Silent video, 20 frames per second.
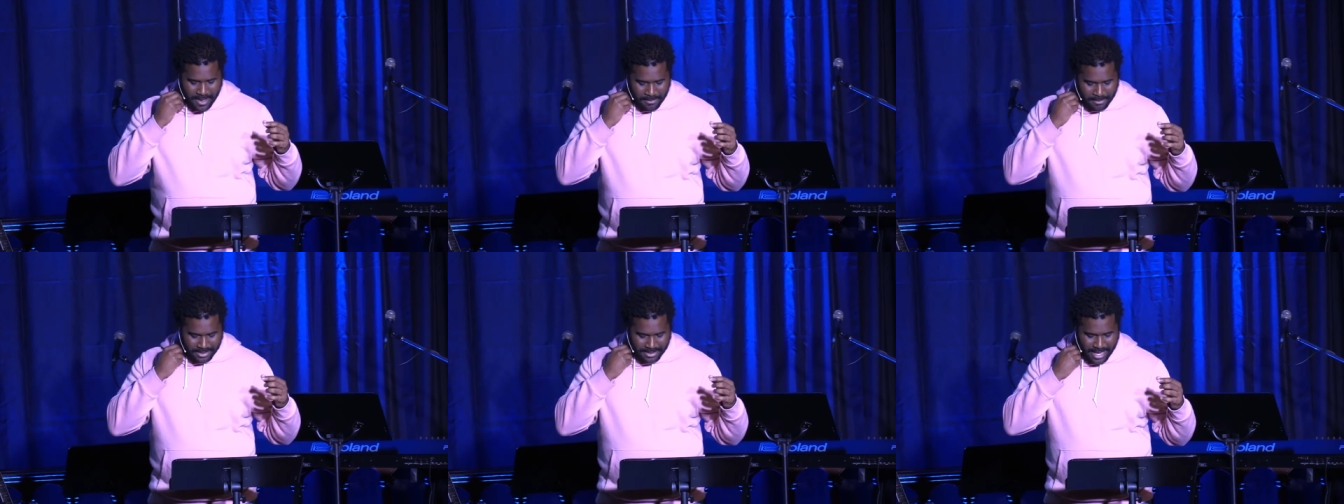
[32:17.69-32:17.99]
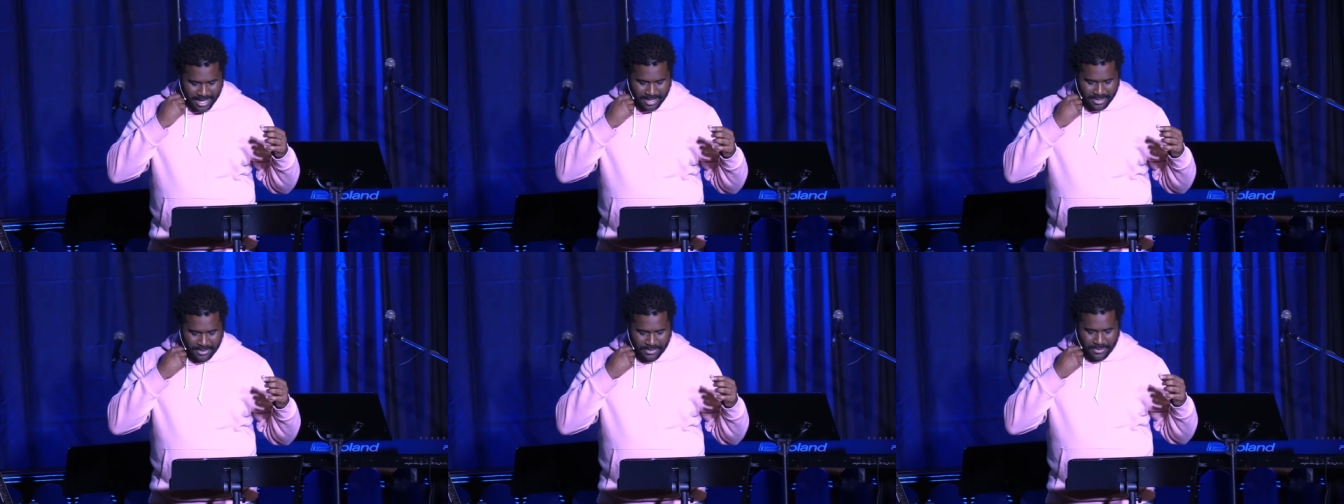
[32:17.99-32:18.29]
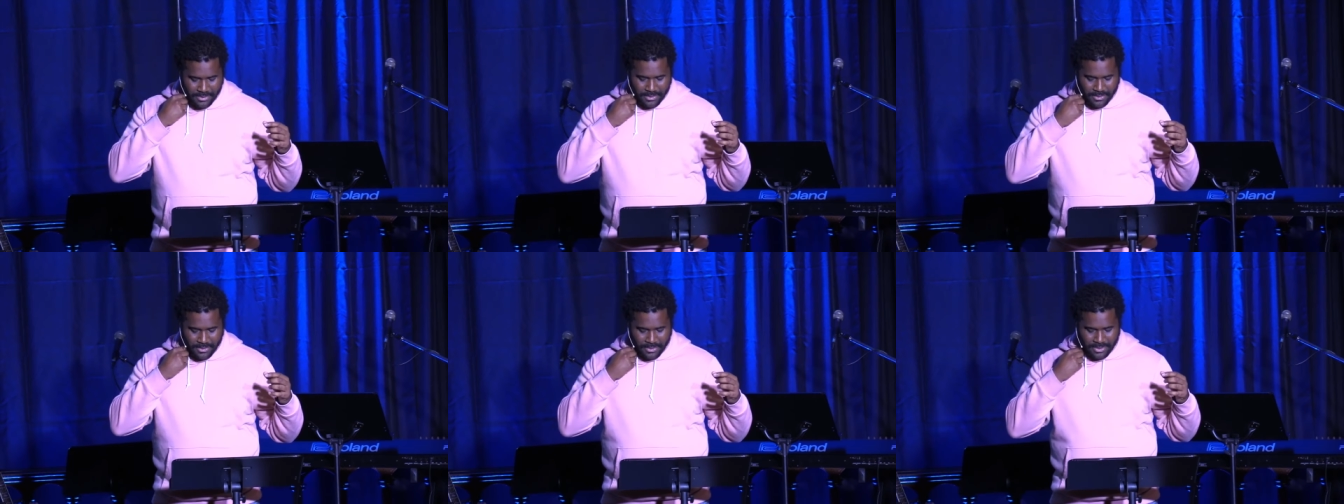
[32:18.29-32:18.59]
but that
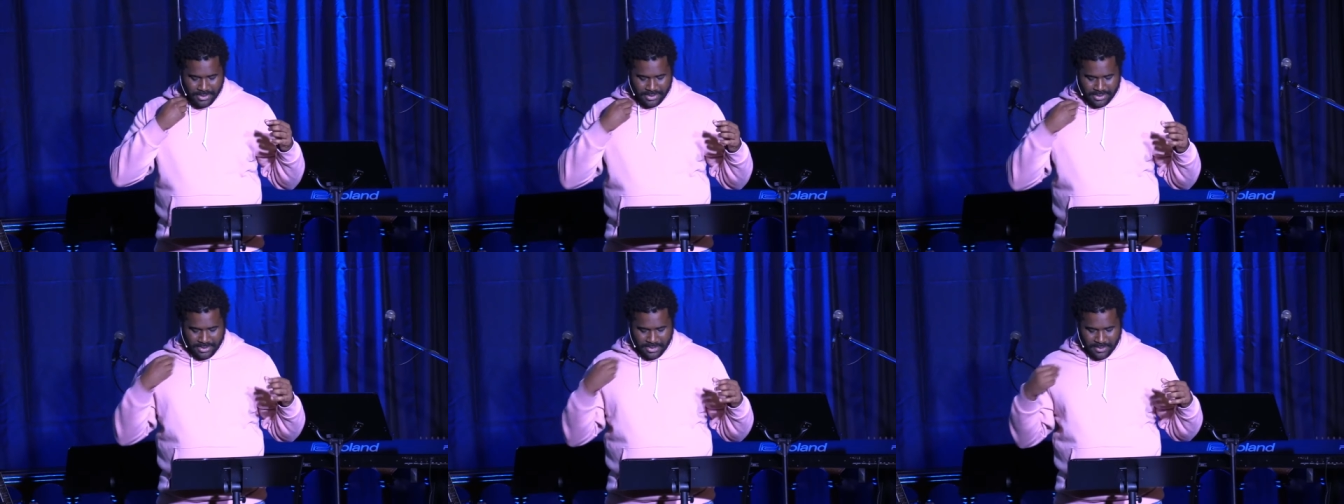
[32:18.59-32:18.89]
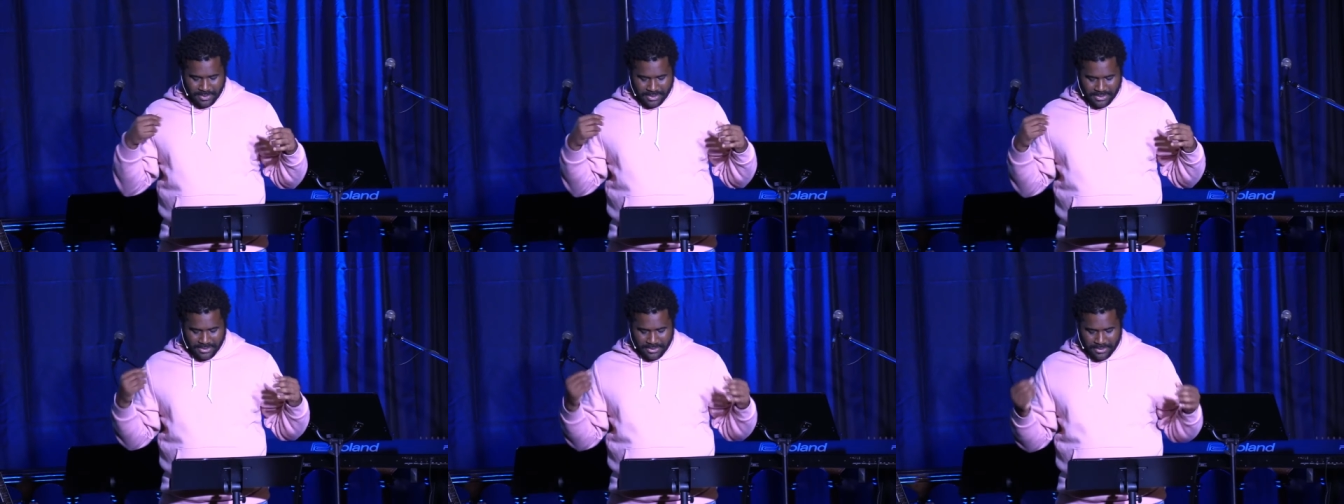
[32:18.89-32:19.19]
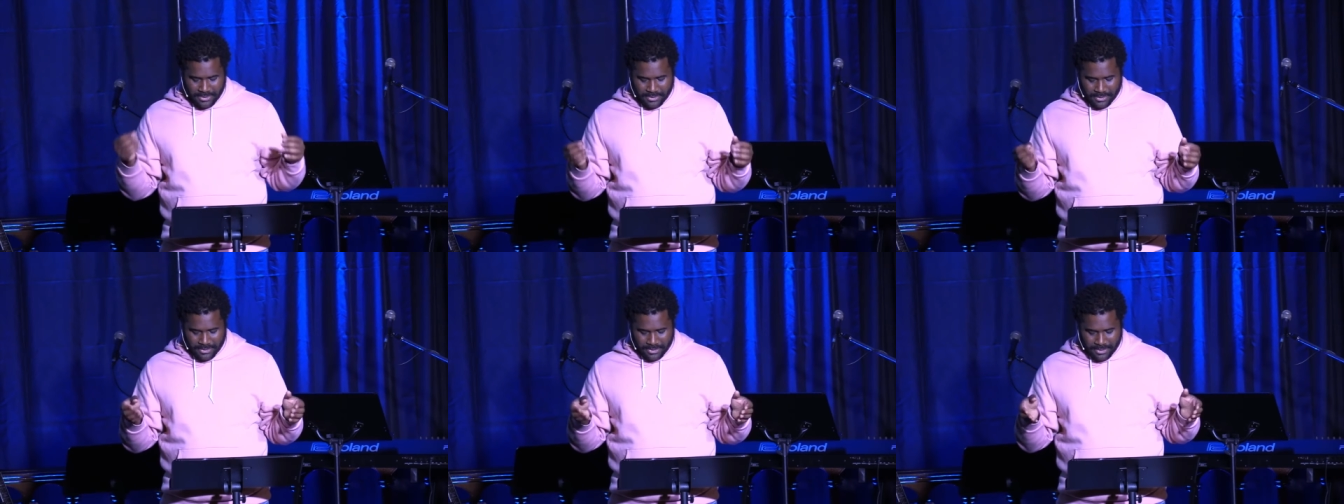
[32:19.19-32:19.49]
endures to
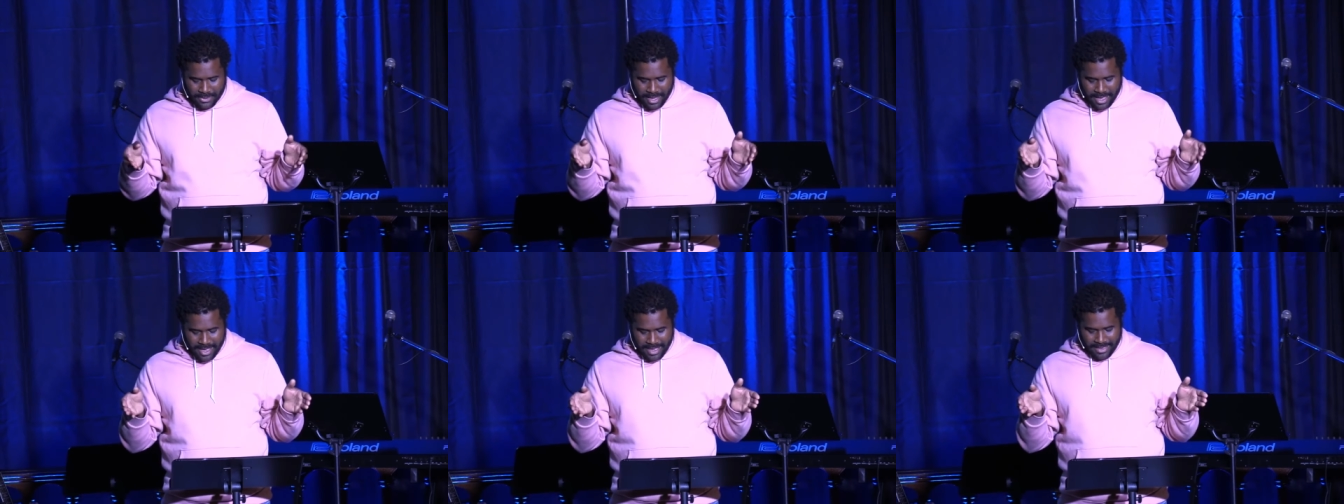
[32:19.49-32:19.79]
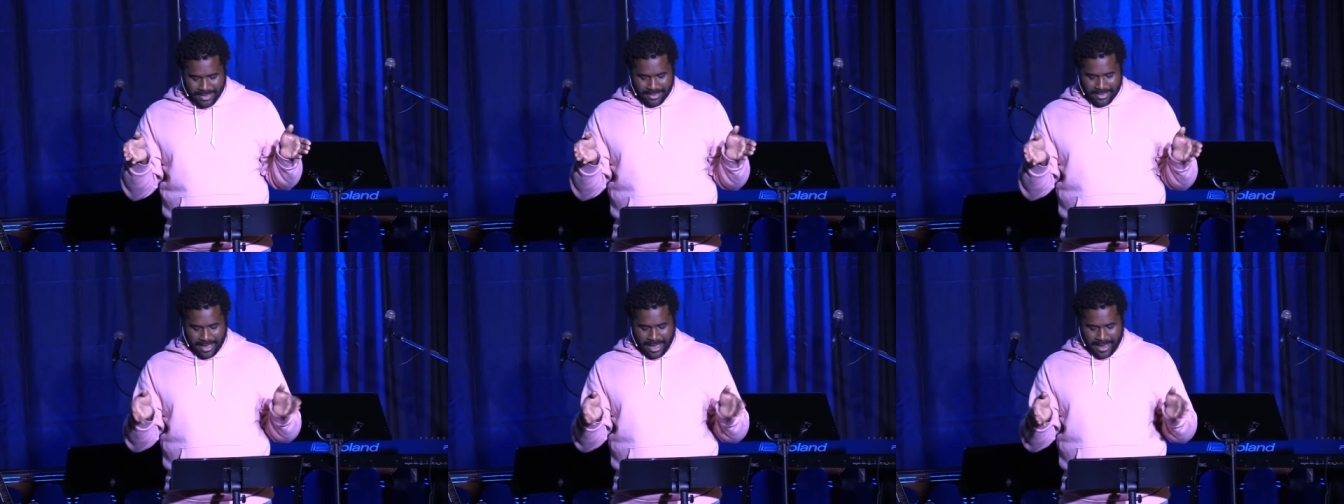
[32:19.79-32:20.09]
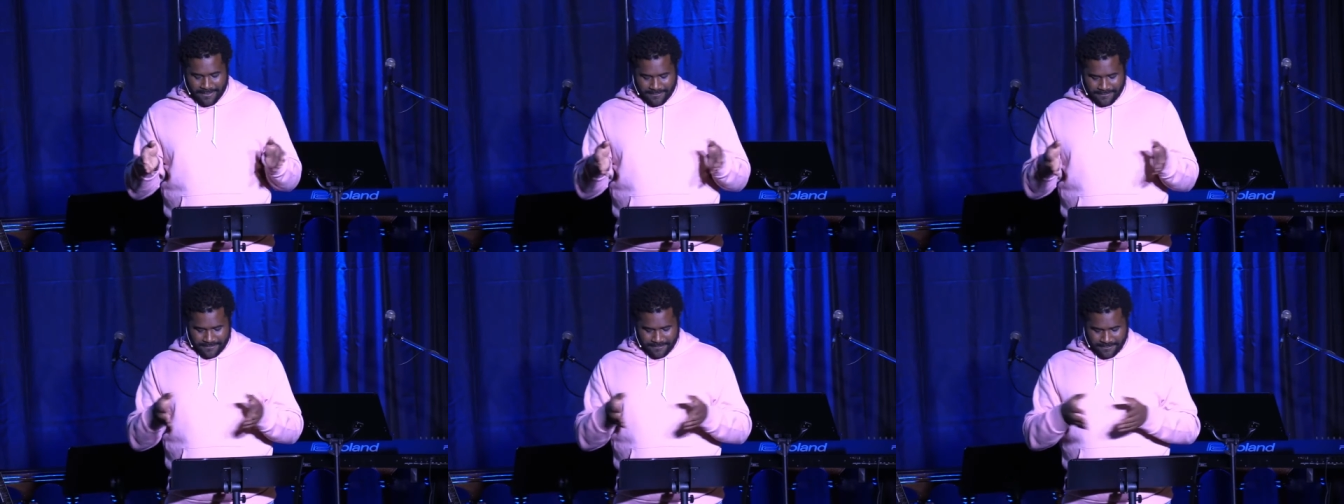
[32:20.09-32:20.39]
eternal
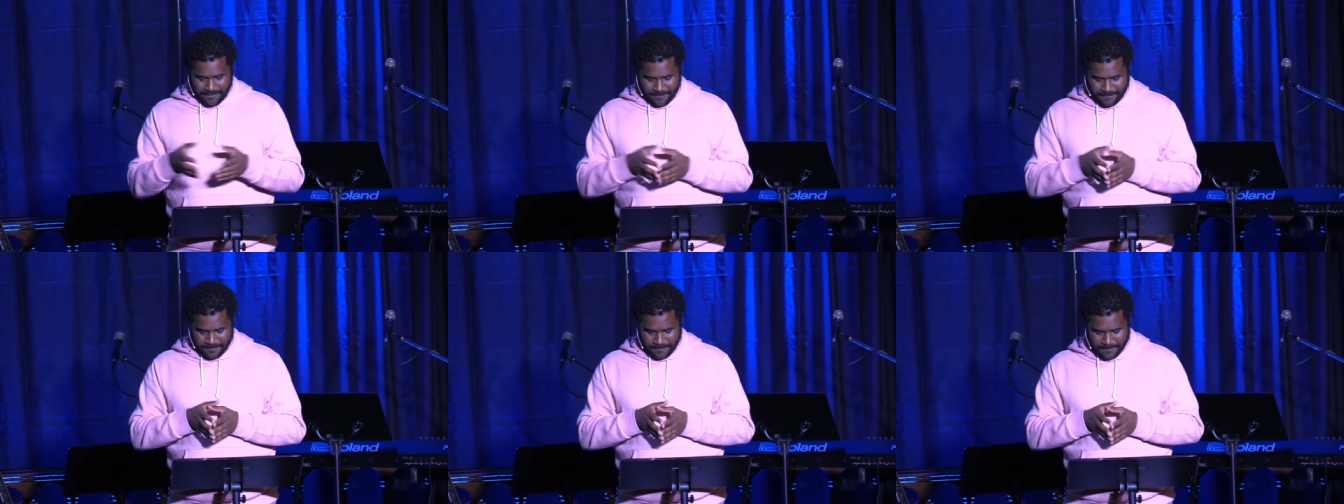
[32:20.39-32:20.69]
life.